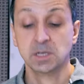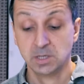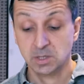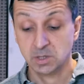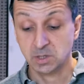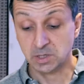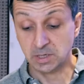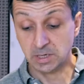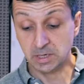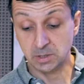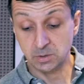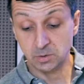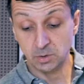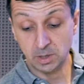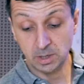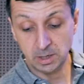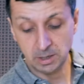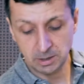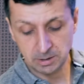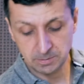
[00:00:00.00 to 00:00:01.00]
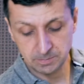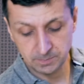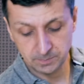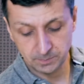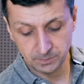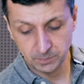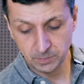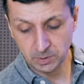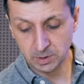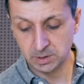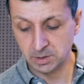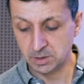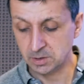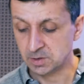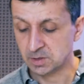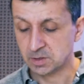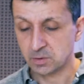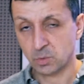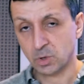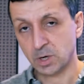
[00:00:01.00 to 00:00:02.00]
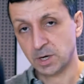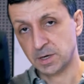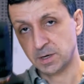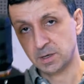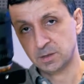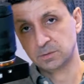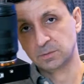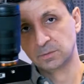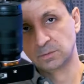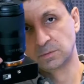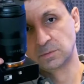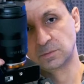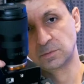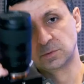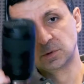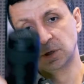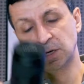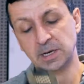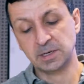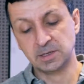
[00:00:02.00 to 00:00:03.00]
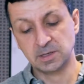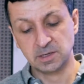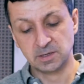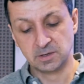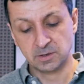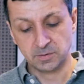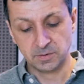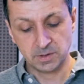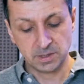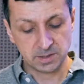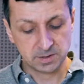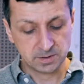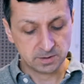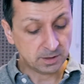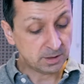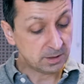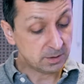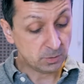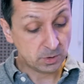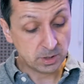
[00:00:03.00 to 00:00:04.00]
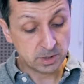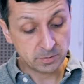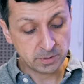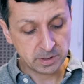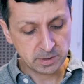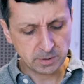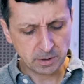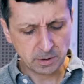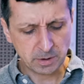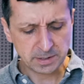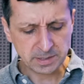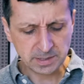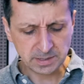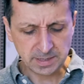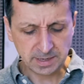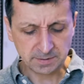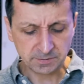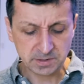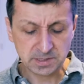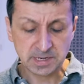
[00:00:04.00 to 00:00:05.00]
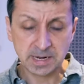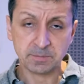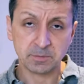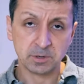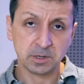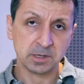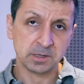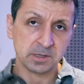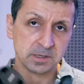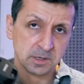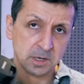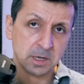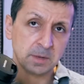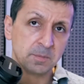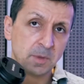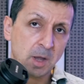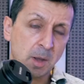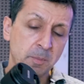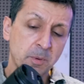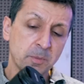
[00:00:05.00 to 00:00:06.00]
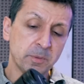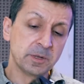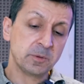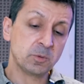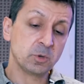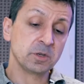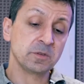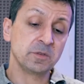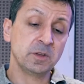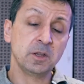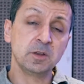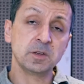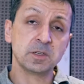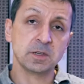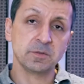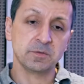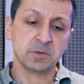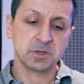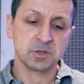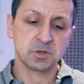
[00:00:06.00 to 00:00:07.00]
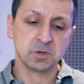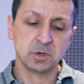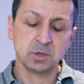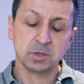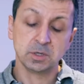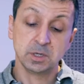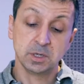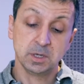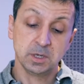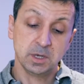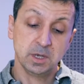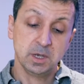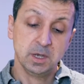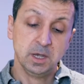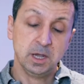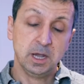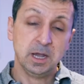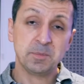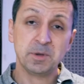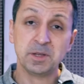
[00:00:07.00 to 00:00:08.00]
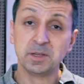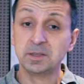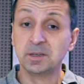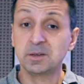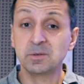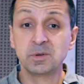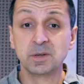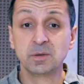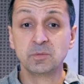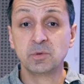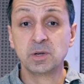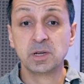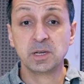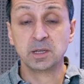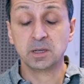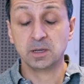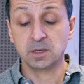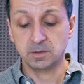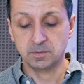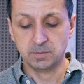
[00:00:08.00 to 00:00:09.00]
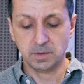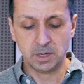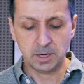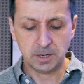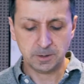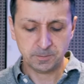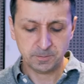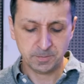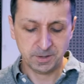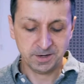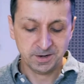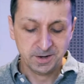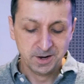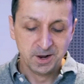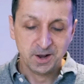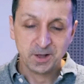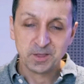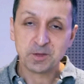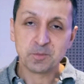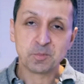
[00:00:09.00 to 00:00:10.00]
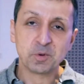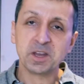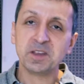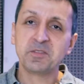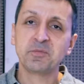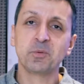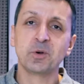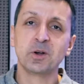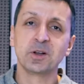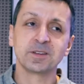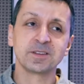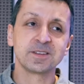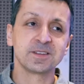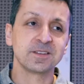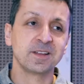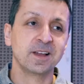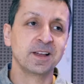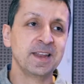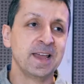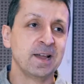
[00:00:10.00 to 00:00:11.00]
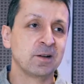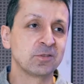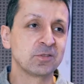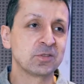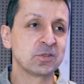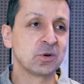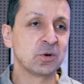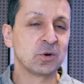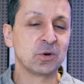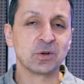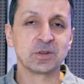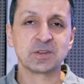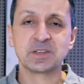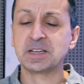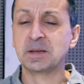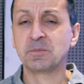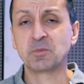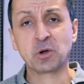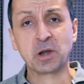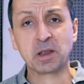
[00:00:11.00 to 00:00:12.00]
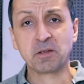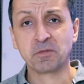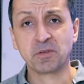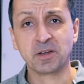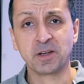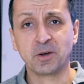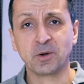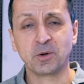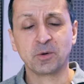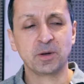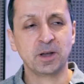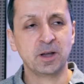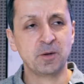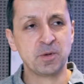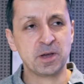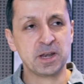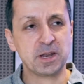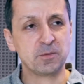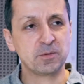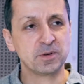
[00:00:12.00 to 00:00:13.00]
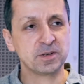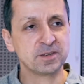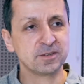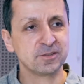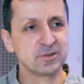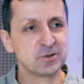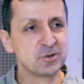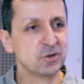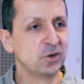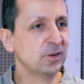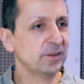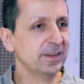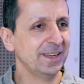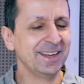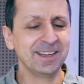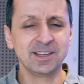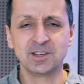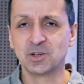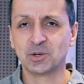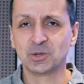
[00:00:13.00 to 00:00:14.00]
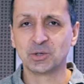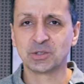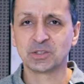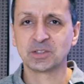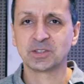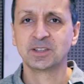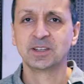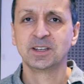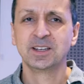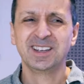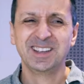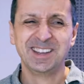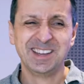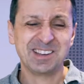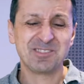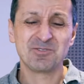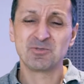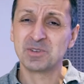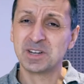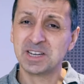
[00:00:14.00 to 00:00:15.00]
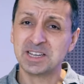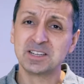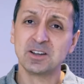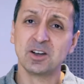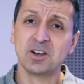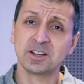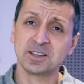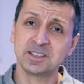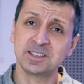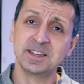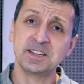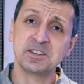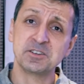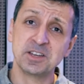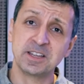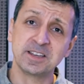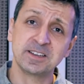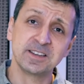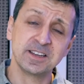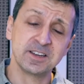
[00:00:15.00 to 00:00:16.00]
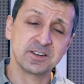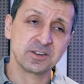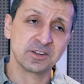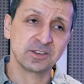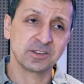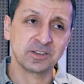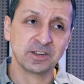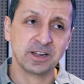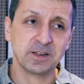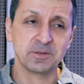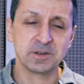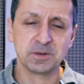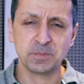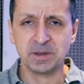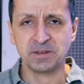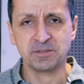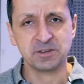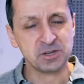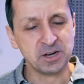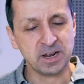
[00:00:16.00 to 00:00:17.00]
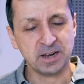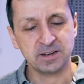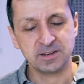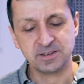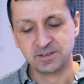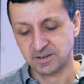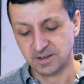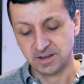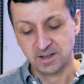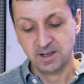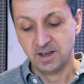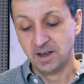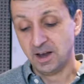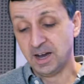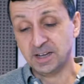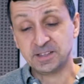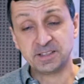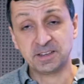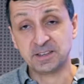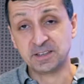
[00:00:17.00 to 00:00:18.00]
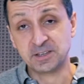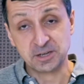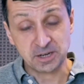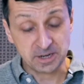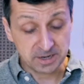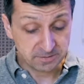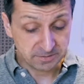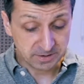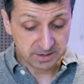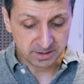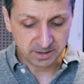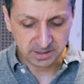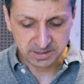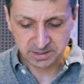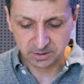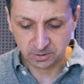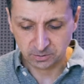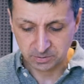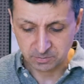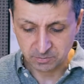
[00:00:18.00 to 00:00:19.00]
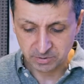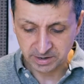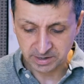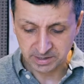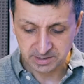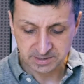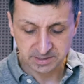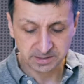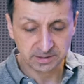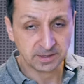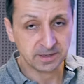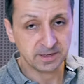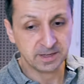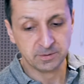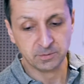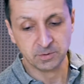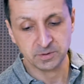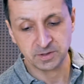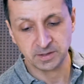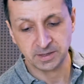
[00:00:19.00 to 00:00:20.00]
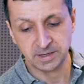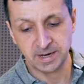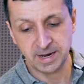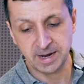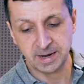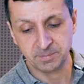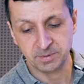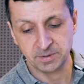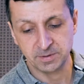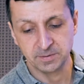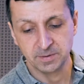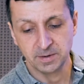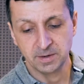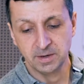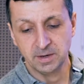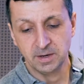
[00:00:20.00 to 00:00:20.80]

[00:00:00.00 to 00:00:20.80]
So I used the wider lenses on this, and it worked really well. I didn't have the Tamron at the time. I probably would have used it for sure, but it did really good. The brief was an outdoor summery feel, but it was shot indoors in really dark and dingy conditions, so it was a bit of a challenge. I didn't achieve it. I told them realistically that wasn't going to happen.